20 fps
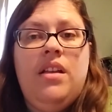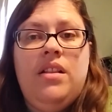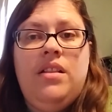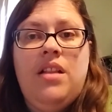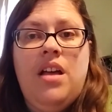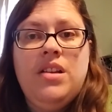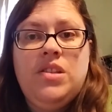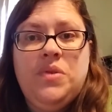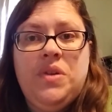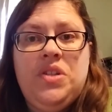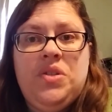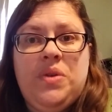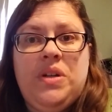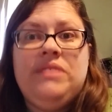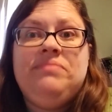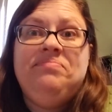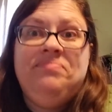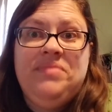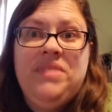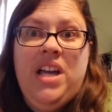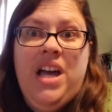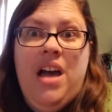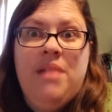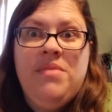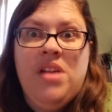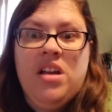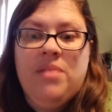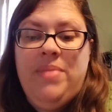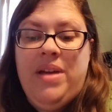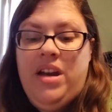Long story short, I'm
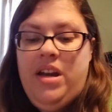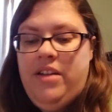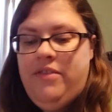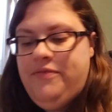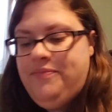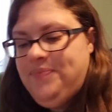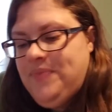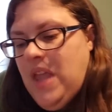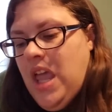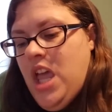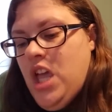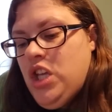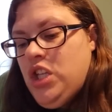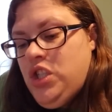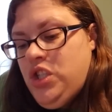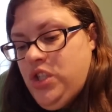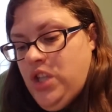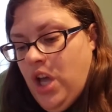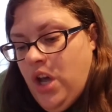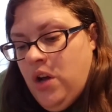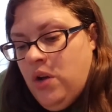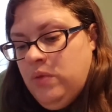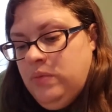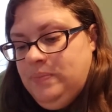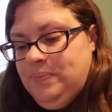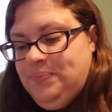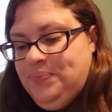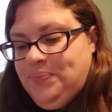not competitive. So